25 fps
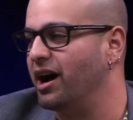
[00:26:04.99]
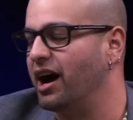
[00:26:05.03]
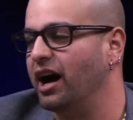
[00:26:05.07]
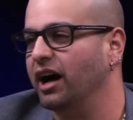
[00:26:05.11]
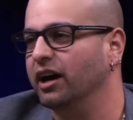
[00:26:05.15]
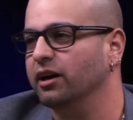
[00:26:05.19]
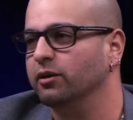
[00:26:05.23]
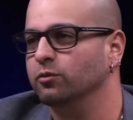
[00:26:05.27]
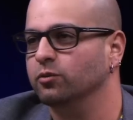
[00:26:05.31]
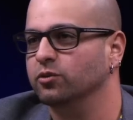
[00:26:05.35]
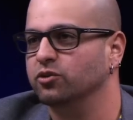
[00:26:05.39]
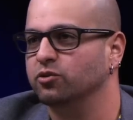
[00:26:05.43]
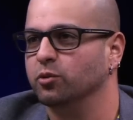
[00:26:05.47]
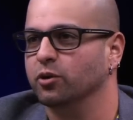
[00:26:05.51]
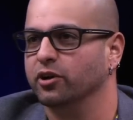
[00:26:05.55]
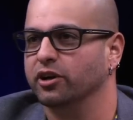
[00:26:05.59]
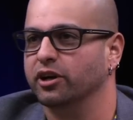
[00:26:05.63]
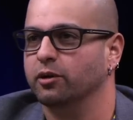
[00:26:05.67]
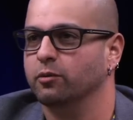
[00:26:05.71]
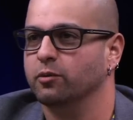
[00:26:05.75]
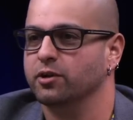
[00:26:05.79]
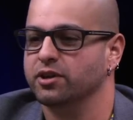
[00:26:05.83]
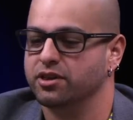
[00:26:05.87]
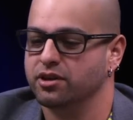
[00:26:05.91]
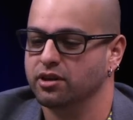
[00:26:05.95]
I was
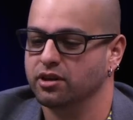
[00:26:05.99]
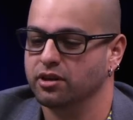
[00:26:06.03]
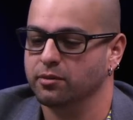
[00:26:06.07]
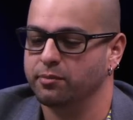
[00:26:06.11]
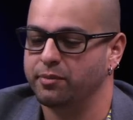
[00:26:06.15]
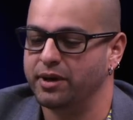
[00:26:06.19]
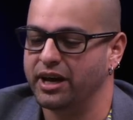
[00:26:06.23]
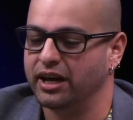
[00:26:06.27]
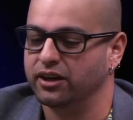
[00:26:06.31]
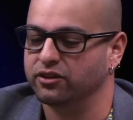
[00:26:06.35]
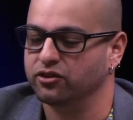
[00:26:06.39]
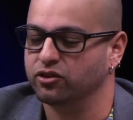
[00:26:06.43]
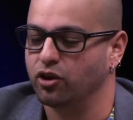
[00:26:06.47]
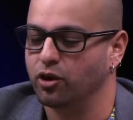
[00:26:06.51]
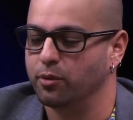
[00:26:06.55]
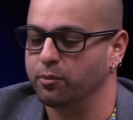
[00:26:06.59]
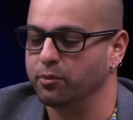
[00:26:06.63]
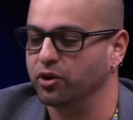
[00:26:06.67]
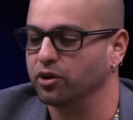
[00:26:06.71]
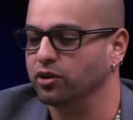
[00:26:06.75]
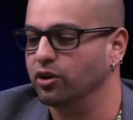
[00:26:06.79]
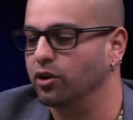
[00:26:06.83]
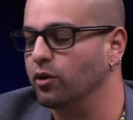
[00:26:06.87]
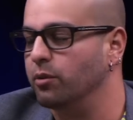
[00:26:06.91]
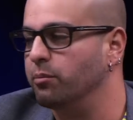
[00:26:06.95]
working with a band called
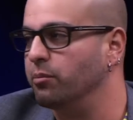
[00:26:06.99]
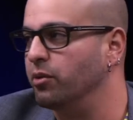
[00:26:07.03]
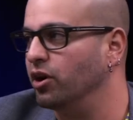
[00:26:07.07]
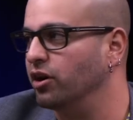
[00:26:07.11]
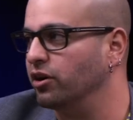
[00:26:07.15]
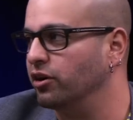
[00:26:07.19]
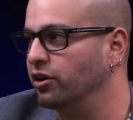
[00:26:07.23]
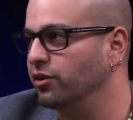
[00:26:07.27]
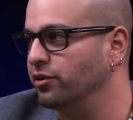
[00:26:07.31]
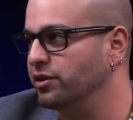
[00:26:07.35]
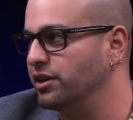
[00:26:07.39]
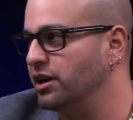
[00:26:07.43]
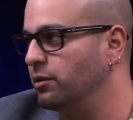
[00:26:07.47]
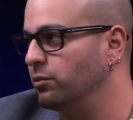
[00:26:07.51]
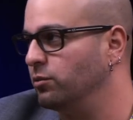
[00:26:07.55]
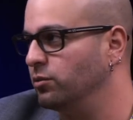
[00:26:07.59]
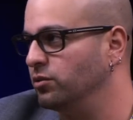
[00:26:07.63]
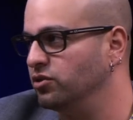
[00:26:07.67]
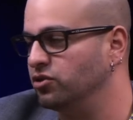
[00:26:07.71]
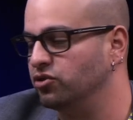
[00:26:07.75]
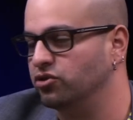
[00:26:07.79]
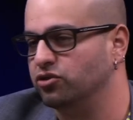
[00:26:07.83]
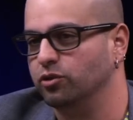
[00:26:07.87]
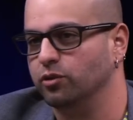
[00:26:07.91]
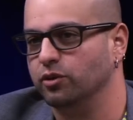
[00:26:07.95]
Merlot Embargo that
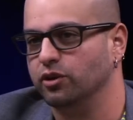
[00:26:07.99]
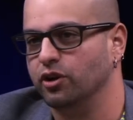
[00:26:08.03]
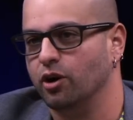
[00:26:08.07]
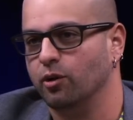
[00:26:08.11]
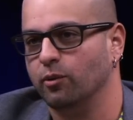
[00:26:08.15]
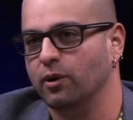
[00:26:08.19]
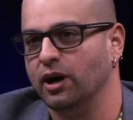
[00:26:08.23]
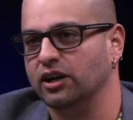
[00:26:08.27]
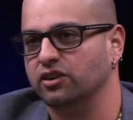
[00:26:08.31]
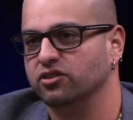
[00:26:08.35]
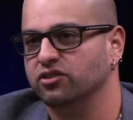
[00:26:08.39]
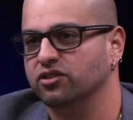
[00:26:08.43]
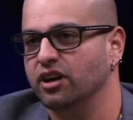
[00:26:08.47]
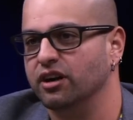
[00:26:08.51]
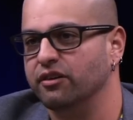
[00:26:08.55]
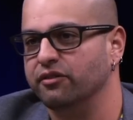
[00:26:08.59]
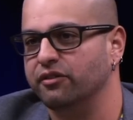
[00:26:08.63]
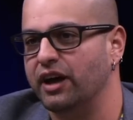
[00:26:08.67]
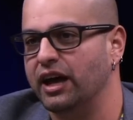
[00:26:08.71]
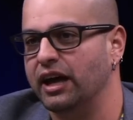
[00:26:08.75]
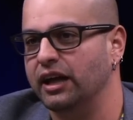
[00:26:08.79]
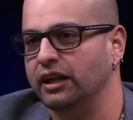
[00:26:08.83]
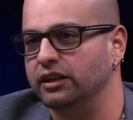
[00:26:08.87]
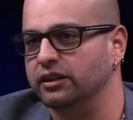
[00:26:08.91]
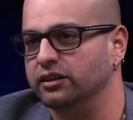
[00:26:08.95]
was doing all rock stuff,
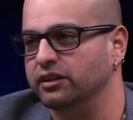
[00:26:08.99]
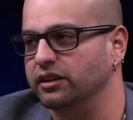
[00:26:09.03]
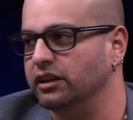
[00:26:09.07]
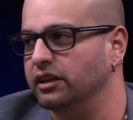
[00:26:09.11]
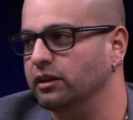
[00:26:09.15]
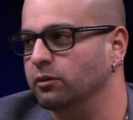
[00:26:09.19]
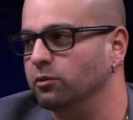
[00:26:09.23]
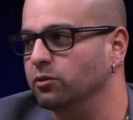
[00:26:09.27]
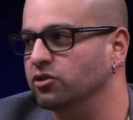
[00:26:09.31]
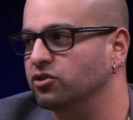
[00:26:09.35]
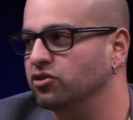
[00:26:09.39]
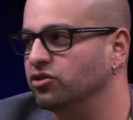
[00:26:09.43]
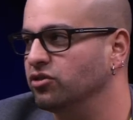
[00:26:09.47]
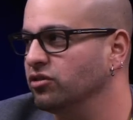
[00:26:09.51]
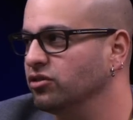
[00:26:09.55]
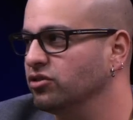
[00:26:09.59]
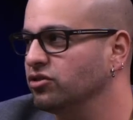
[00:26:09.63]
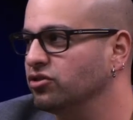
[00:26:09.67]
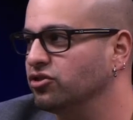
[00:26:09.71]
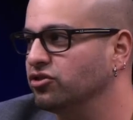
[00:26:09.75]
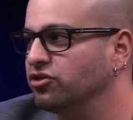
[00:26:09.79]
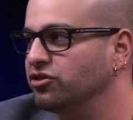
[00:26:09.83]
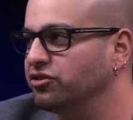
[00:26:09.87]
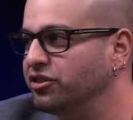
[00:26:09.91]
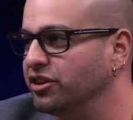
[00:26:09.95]
and it was
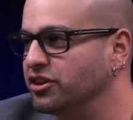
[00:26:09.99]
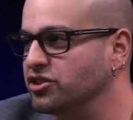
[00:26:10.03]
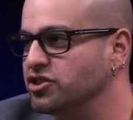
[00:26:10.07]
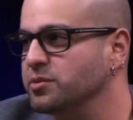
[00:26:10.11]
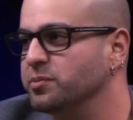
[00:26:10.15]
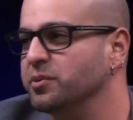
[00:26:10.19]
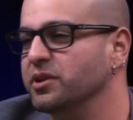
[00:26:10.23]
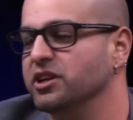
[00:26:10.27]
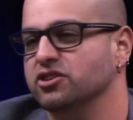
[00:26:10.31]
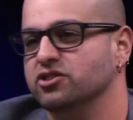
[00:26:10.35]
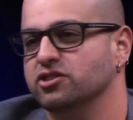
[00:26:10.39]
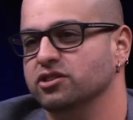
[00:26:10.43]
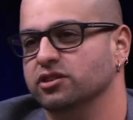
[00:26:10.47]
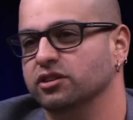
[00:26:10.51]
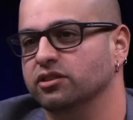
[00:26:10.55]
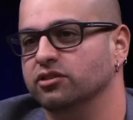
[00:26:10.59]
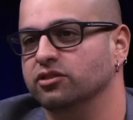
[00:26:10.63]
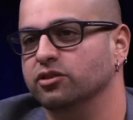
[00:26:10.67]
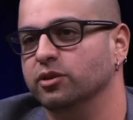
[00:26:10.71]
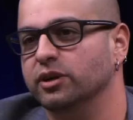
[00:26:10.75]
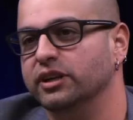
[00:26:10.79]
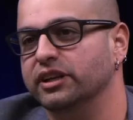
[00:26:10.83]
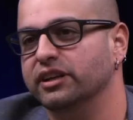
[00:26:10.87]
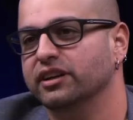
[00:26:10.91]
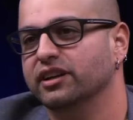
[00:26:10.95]
such a pleasure to
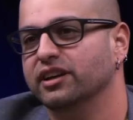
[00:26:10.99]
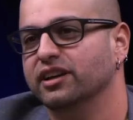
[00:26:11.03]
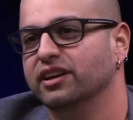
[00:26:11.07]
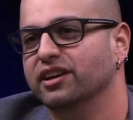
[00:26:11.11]
do it.